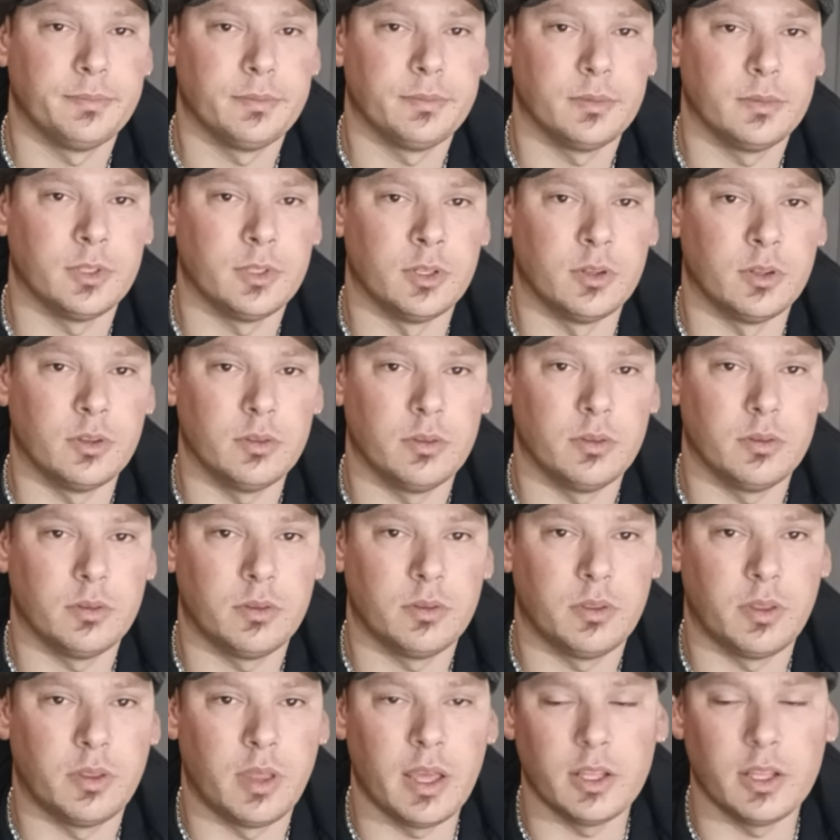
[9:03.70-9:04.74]
You know,
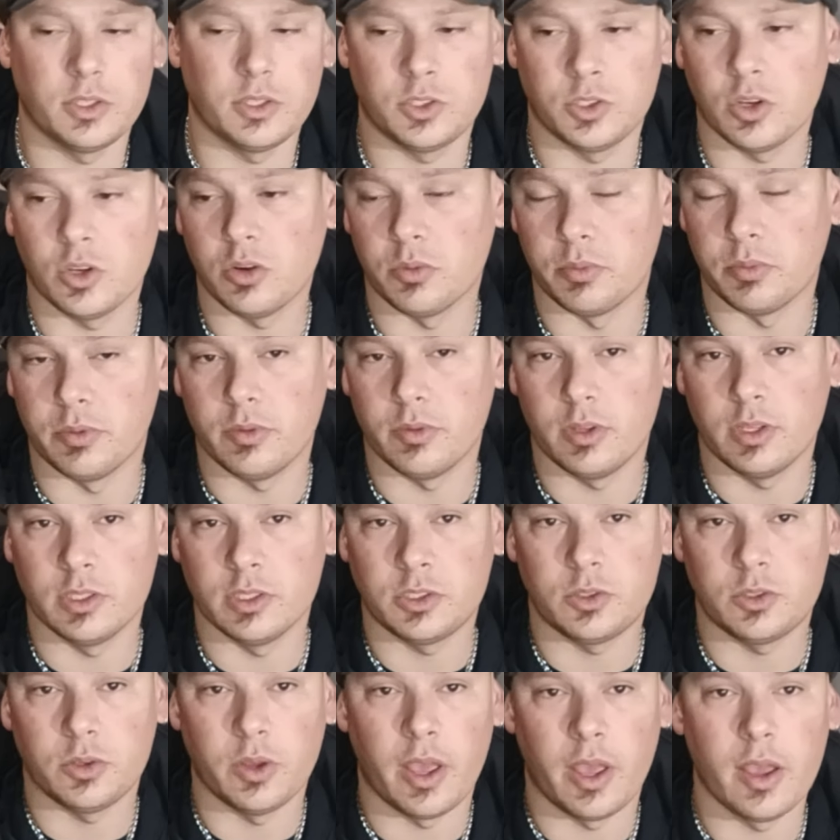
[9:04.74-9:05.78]
their job is
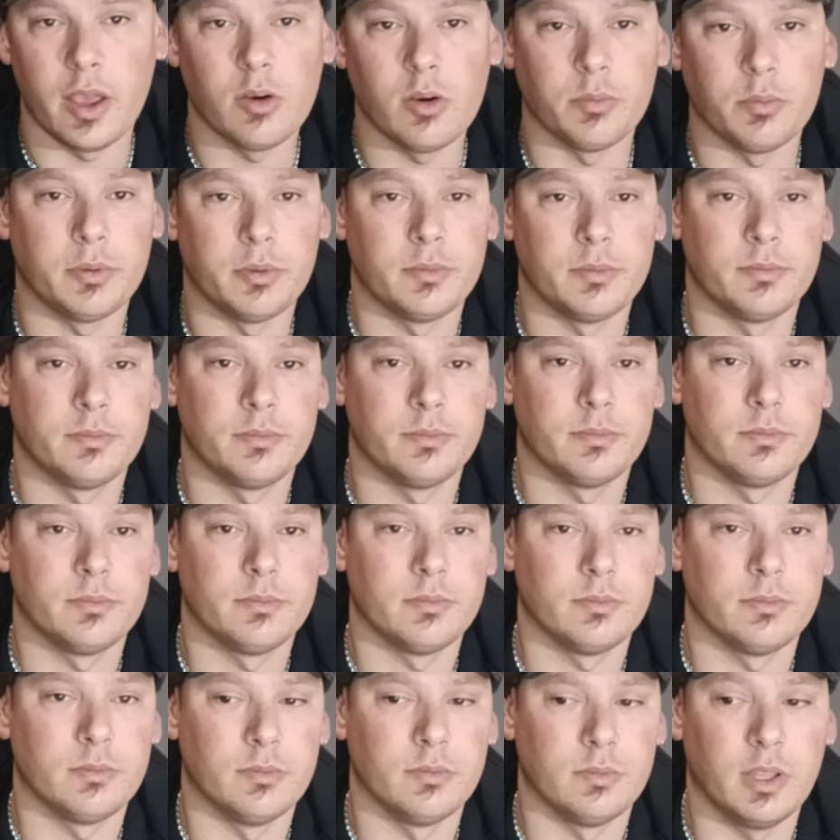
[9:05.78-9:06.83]
to help.
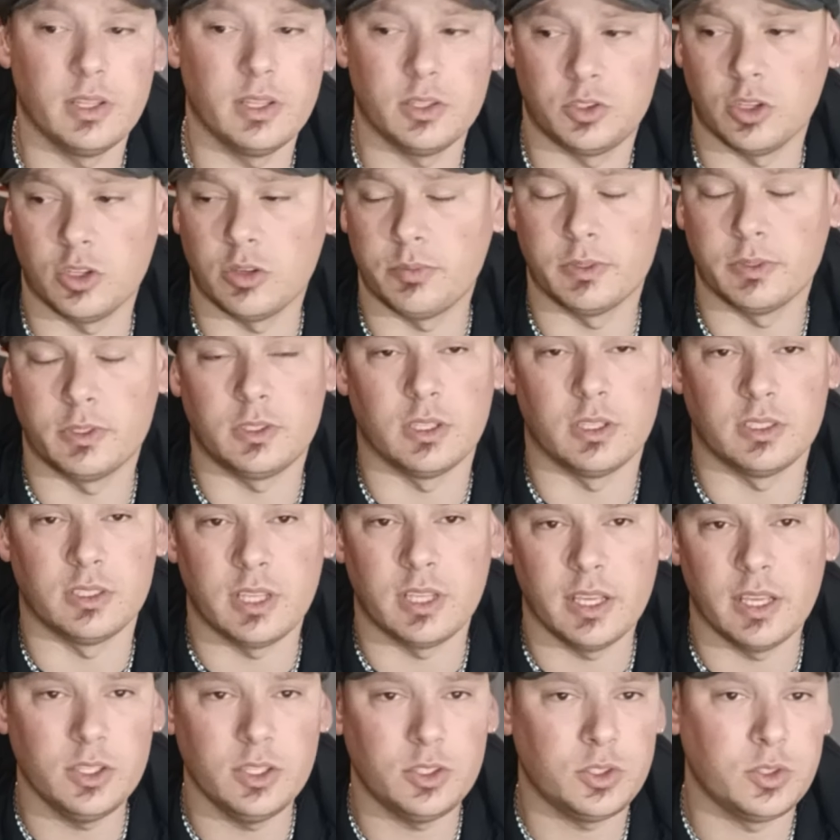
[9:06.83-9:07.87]
Their job is to
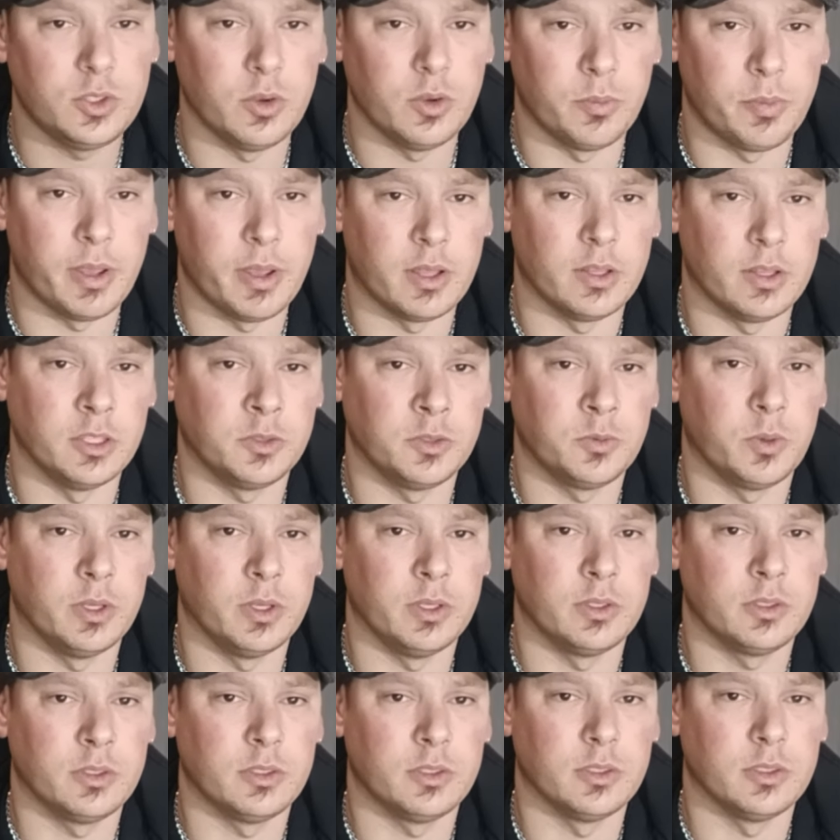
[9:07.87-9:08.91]
teach you about these
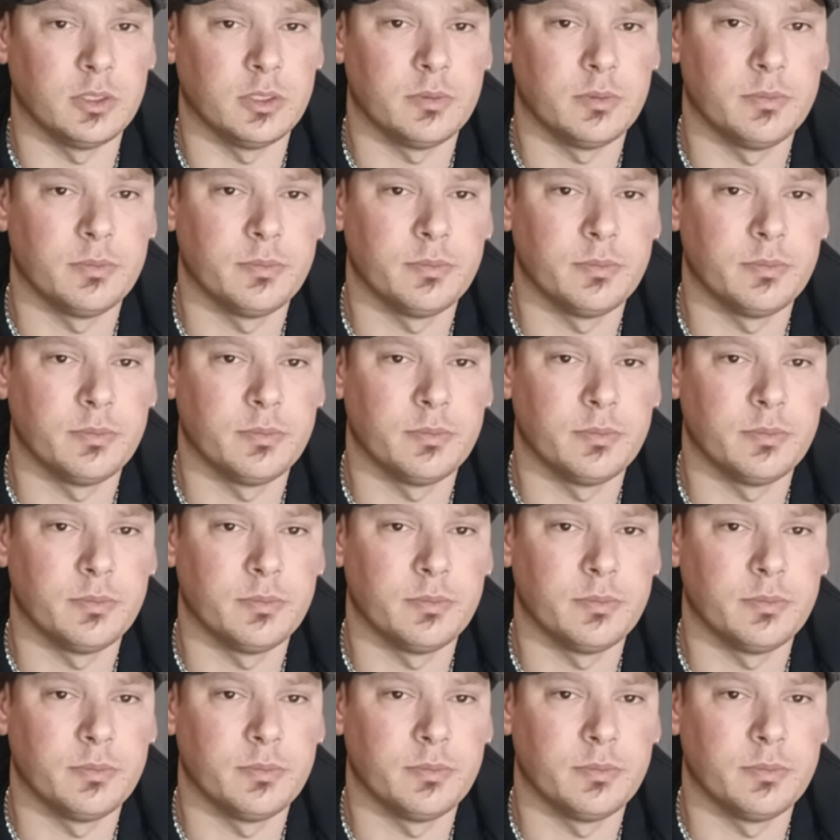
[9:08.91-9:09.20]
weaknesses.